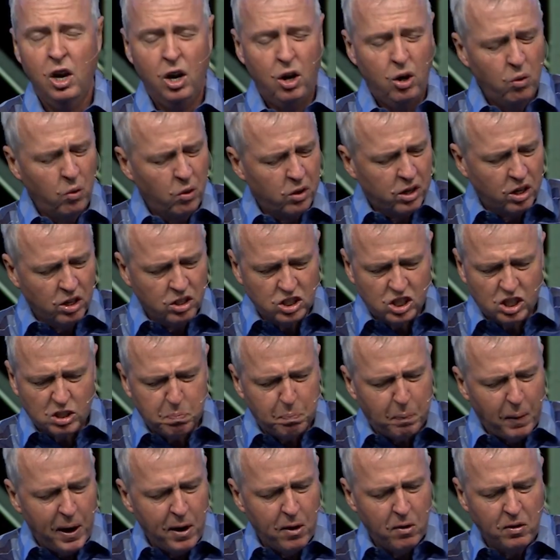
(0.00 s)
who are
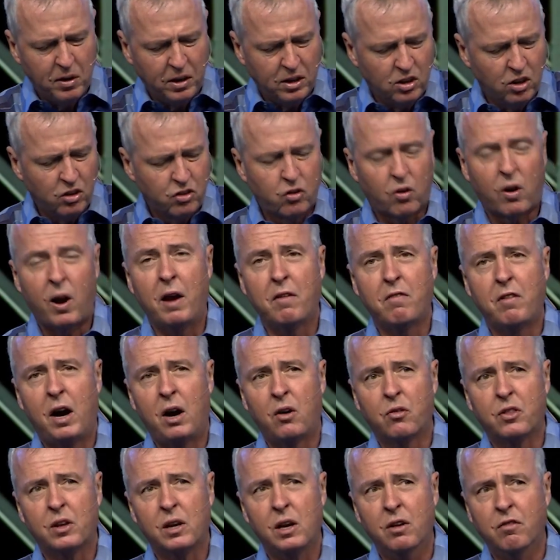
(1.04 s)
conspiring to drive
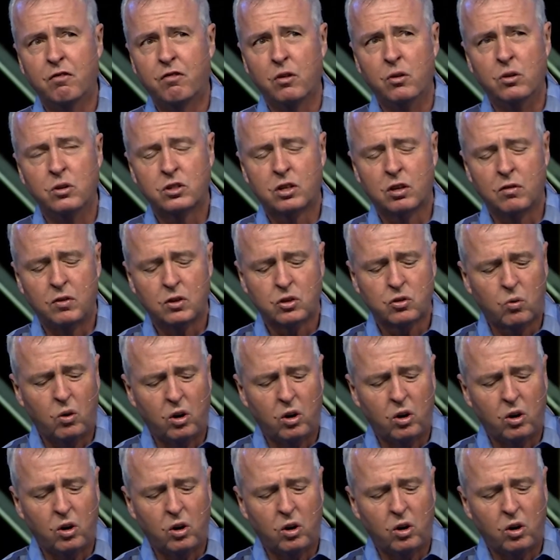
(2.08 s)
out the influence of his